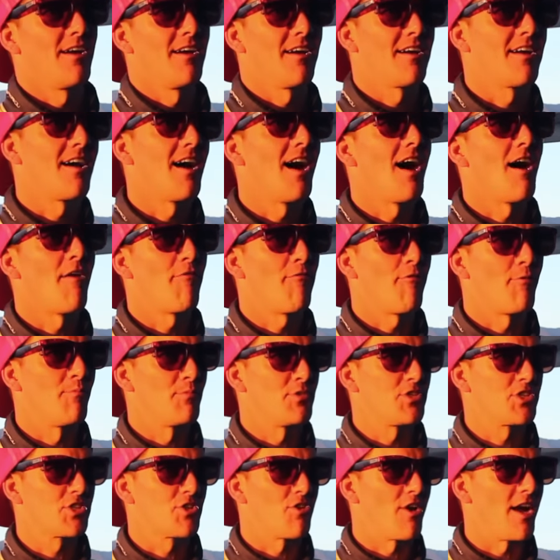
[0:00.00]
a car
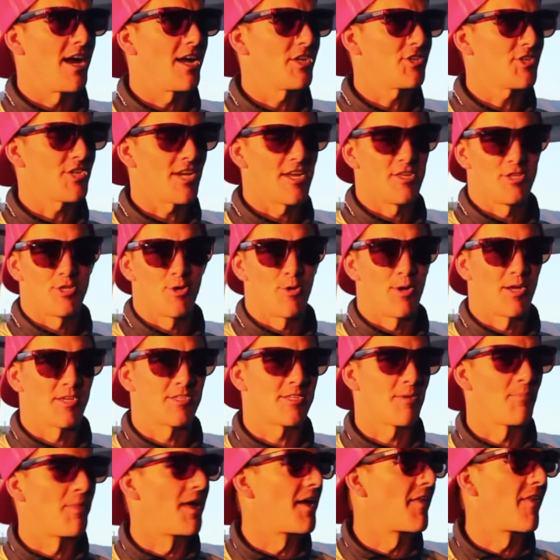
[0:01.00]
from scratch and doing
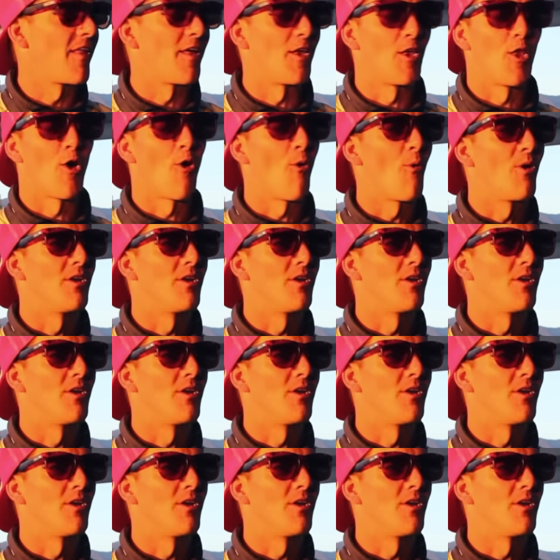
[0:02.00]
something that no